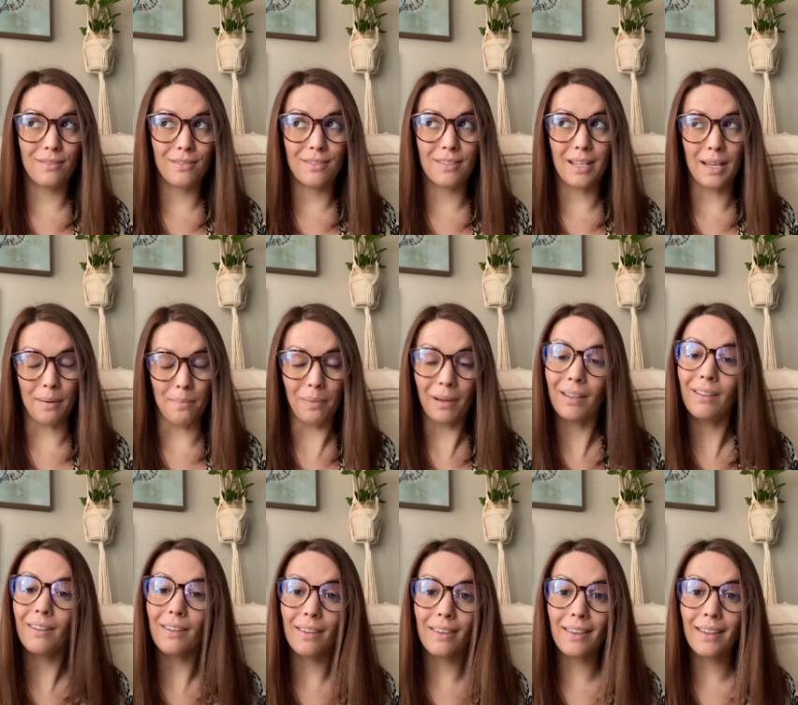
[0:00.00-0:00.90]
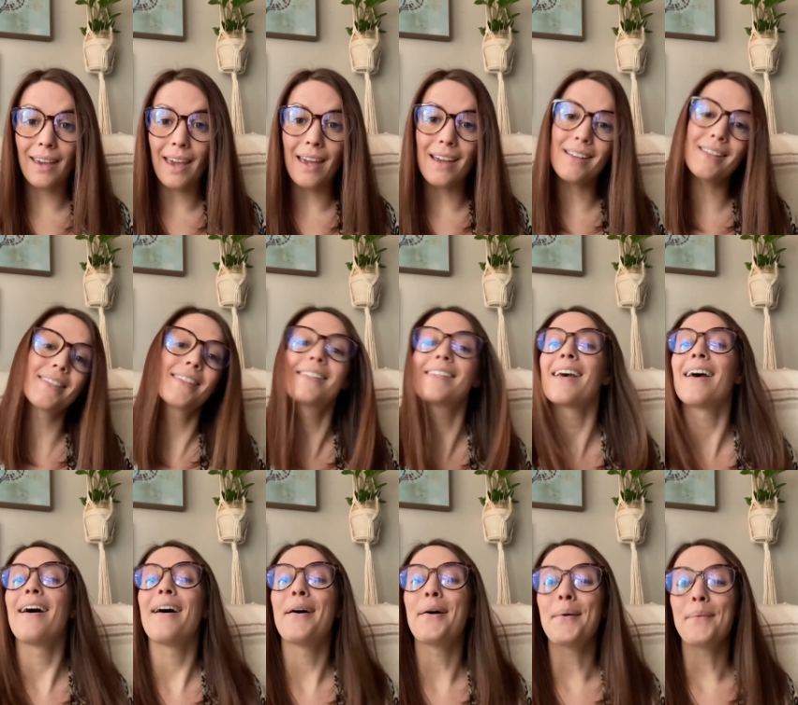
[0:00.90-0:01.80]
typically the case,
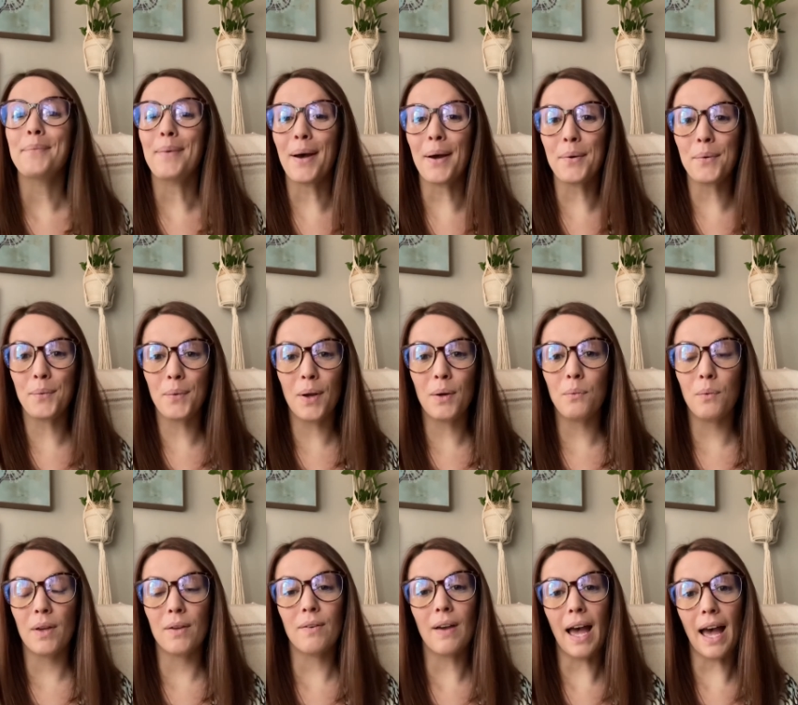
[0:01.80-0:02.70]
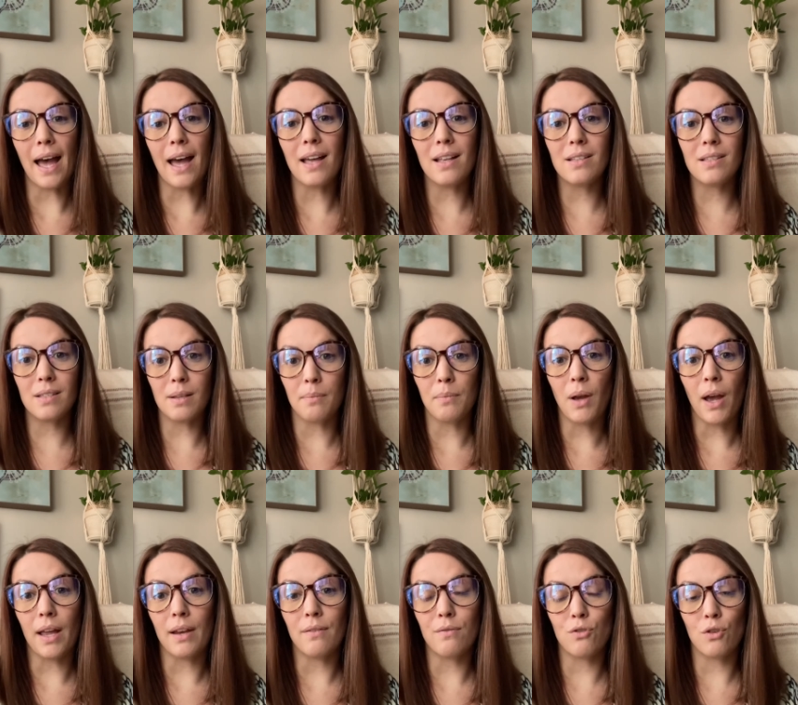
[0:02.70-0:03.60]
but when we've had some
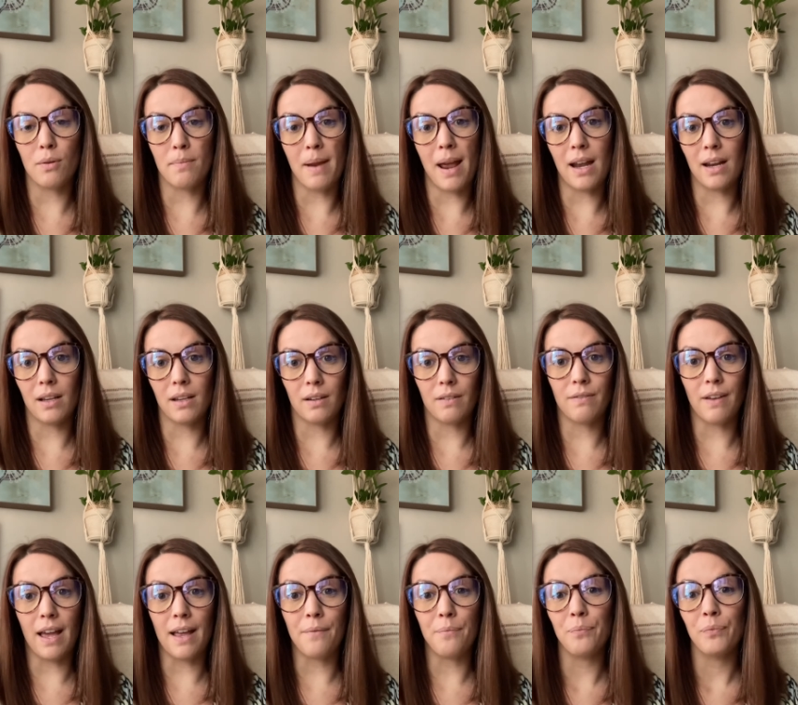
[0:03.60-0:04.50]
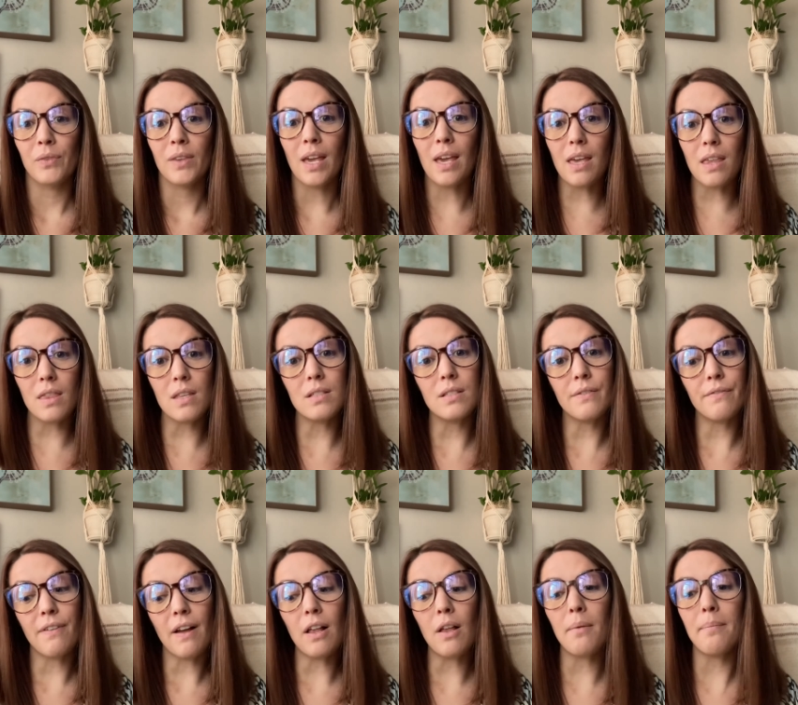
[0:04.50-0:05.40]
kind of traumatic event in the
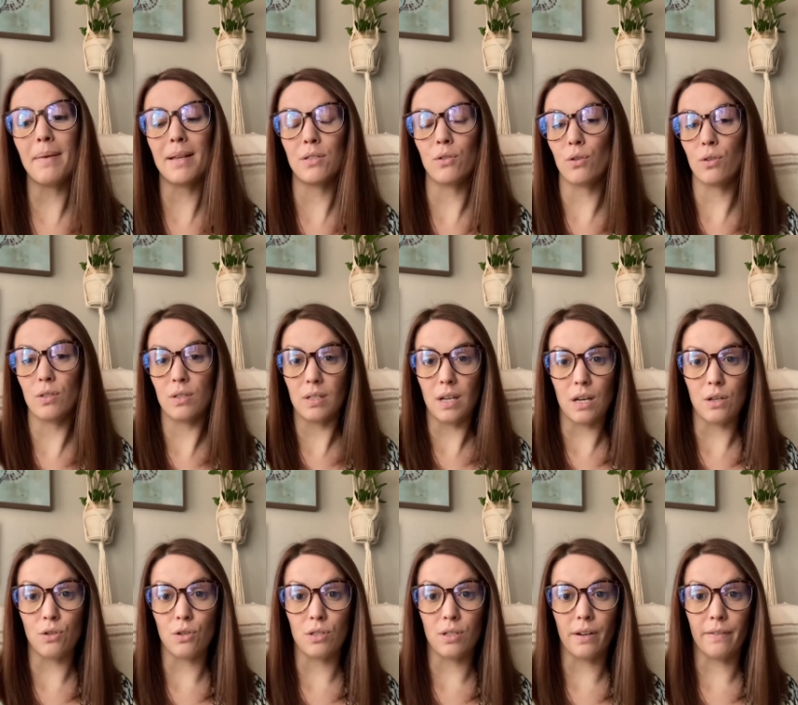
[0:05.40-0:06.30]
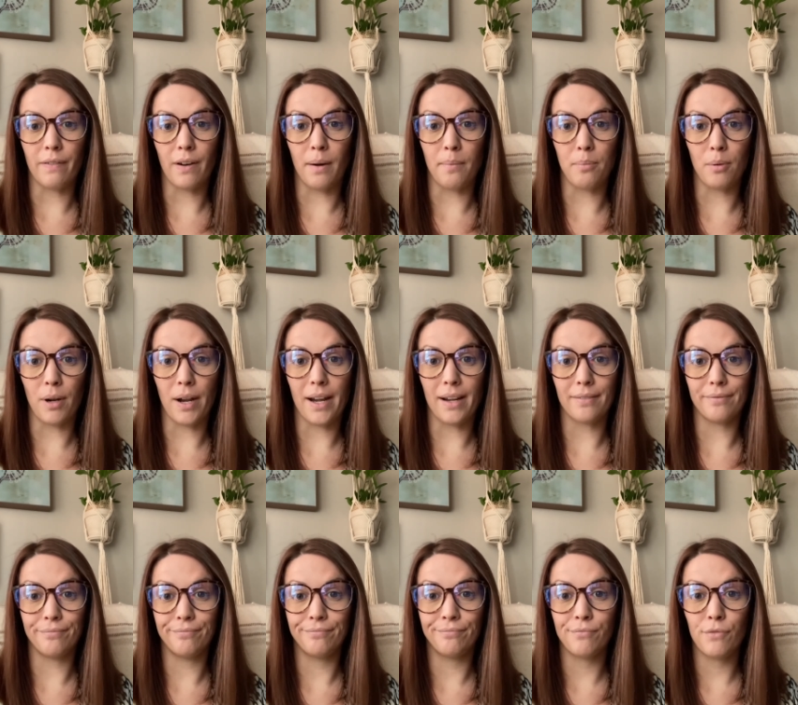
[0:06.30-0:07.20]
developmental stages of our brain.
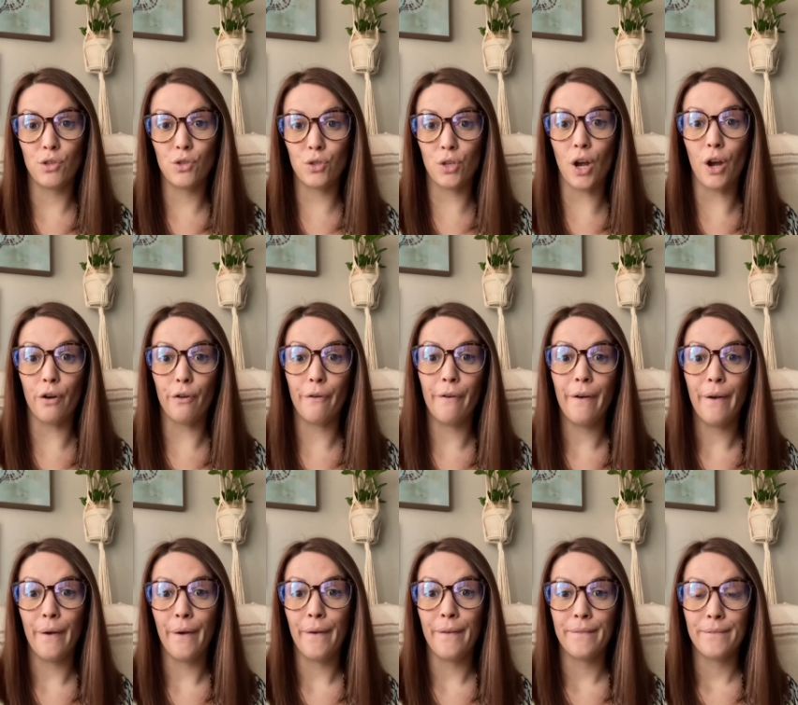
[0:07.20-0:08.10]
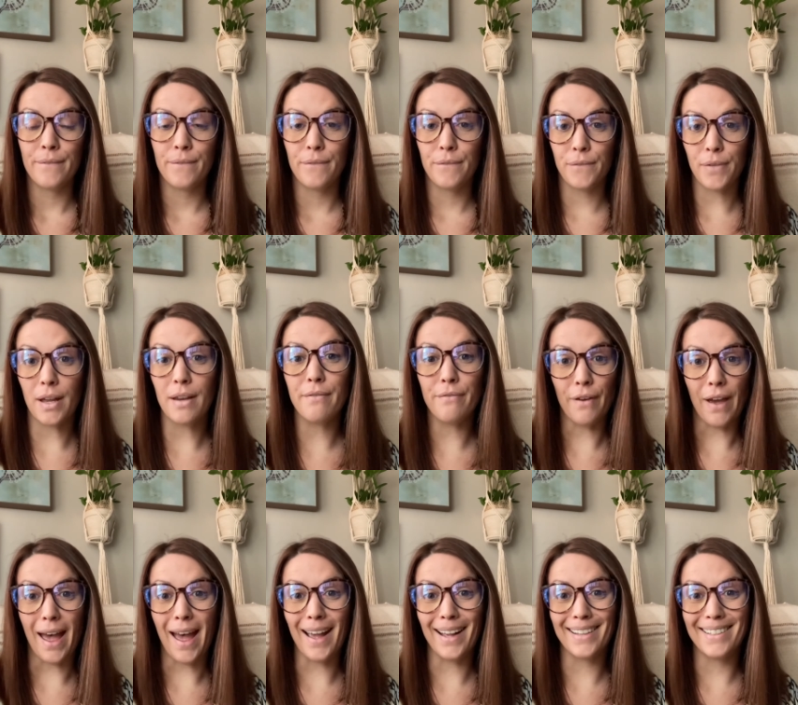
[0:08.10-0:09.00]
So fun
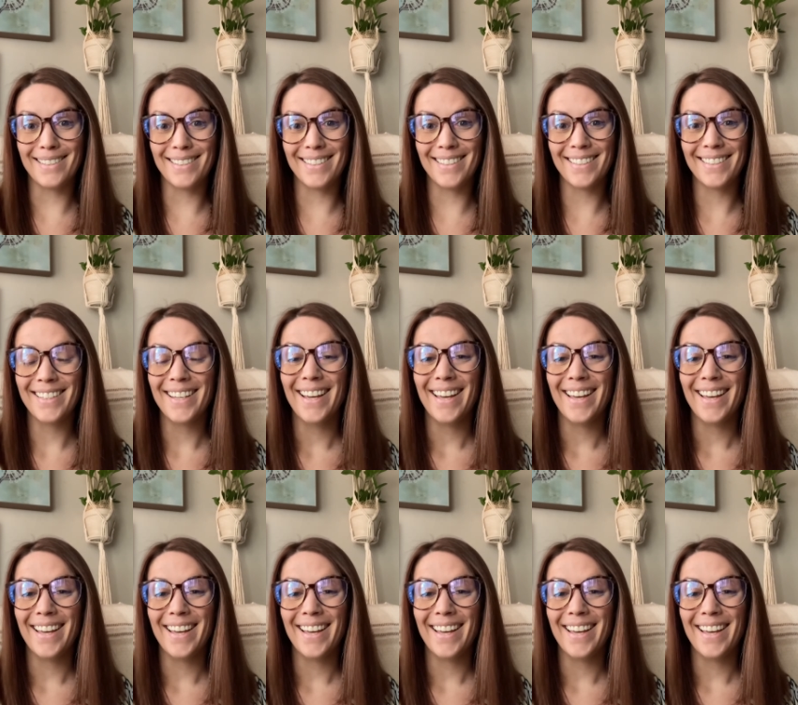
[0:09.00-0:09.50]
fact